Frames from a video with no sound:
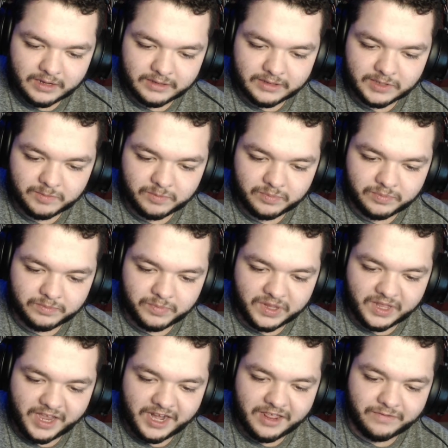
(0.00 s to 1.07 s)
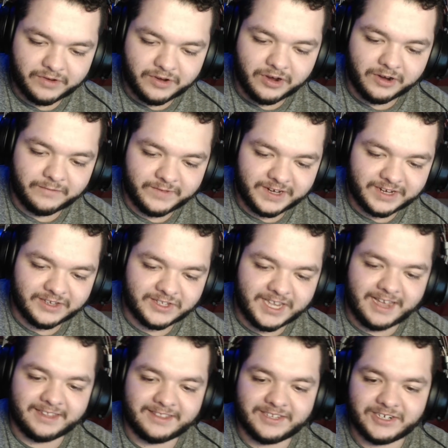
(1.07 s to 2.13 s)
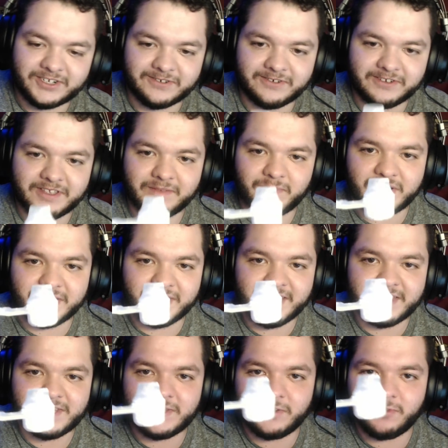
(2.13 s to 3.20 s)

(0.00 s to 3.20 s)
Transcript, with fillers: there's plenty of good videos out there showing you, but in case you're